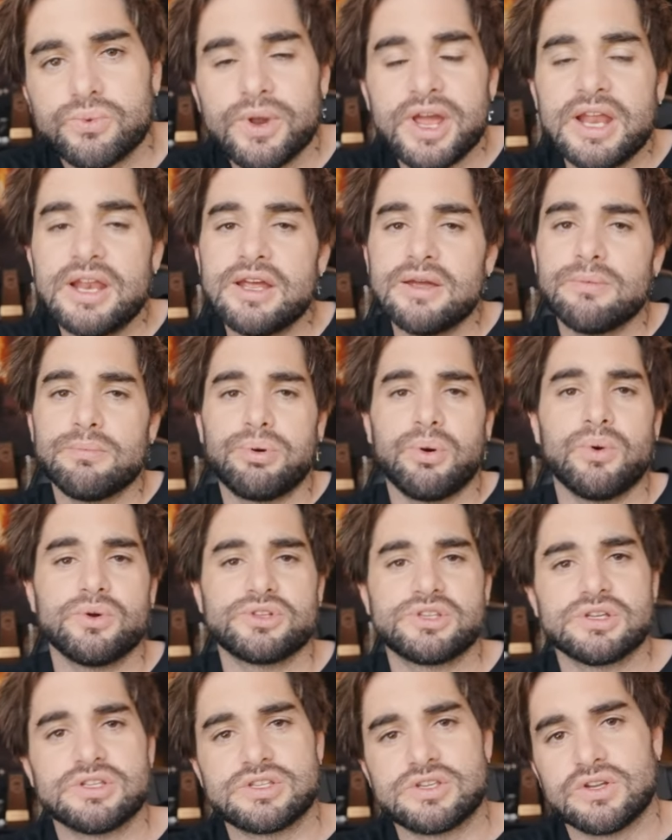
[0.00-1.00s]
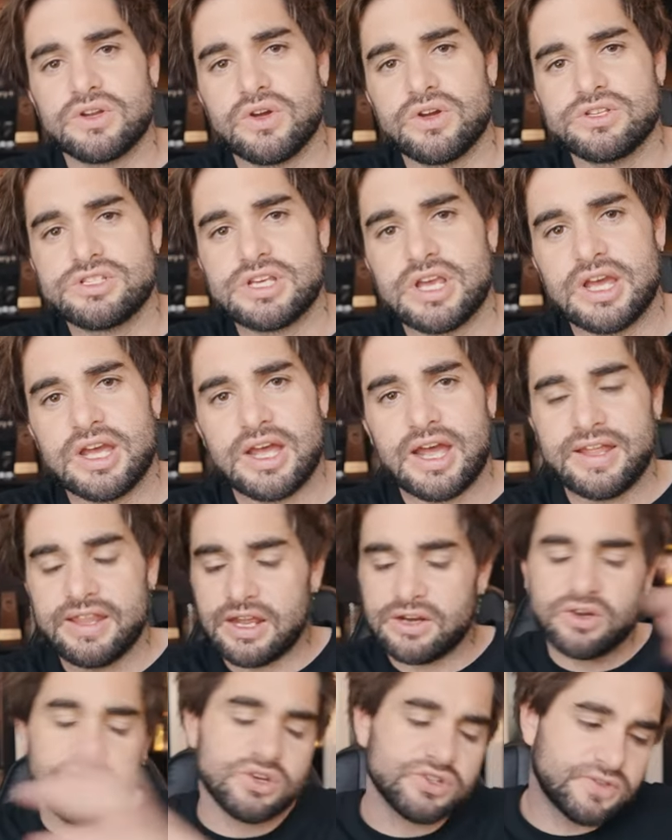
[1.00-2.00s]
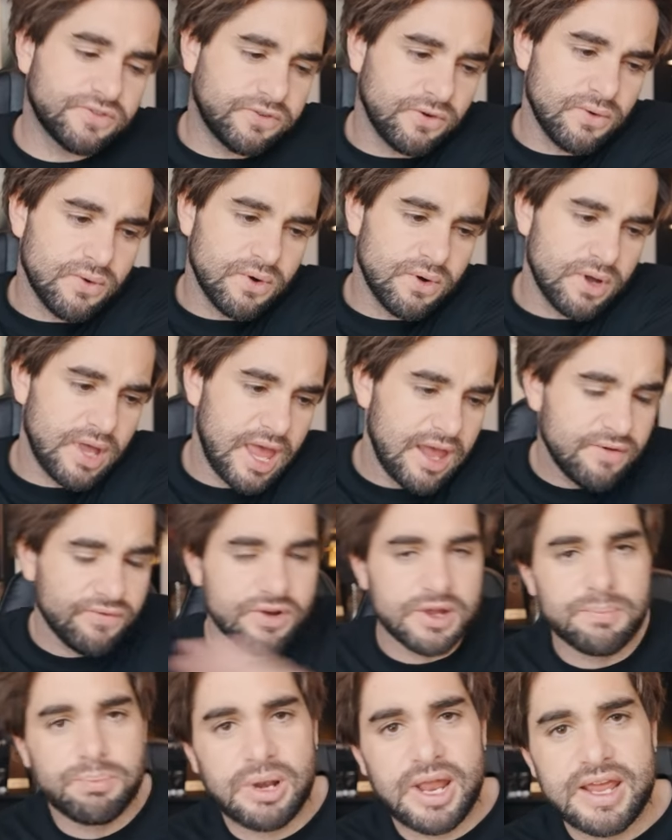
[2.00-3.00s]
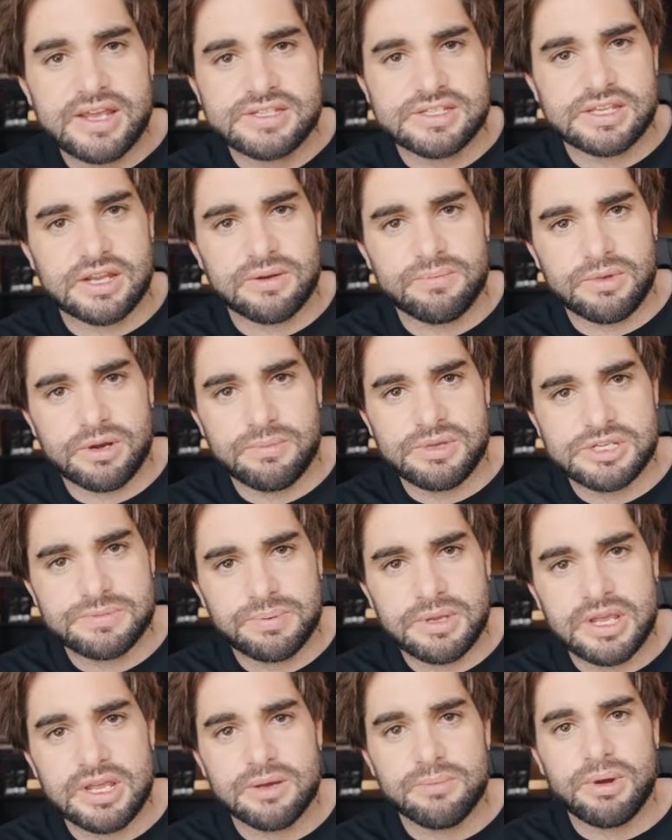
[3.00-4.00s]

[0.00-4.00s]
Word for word: really important to note here, and that goes for every place that I'm gonna be speaking